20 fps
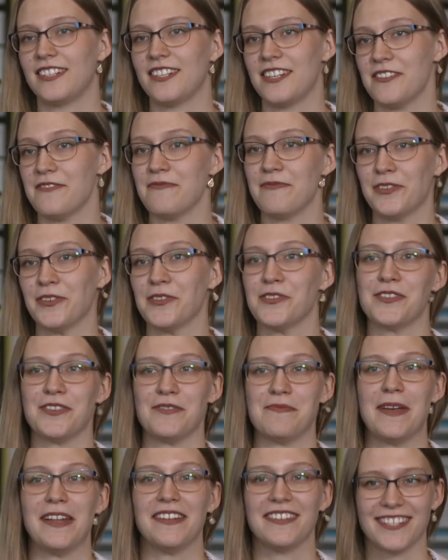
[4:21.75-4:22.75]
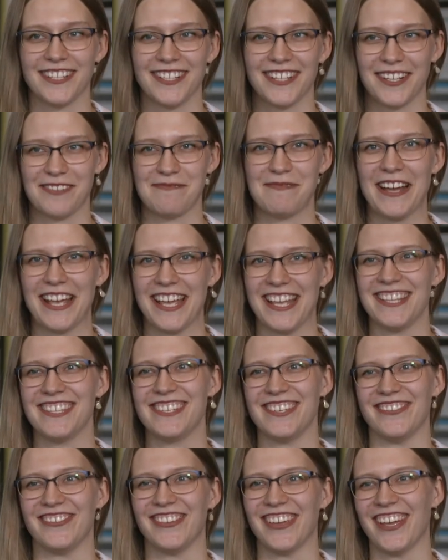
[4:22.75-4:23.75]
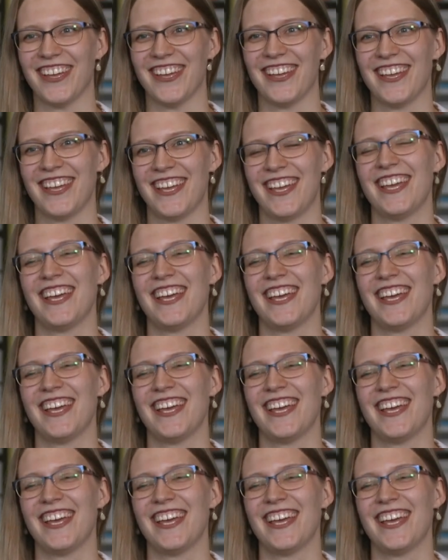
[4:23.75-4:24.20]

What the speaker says: I've also mentioned at my interview,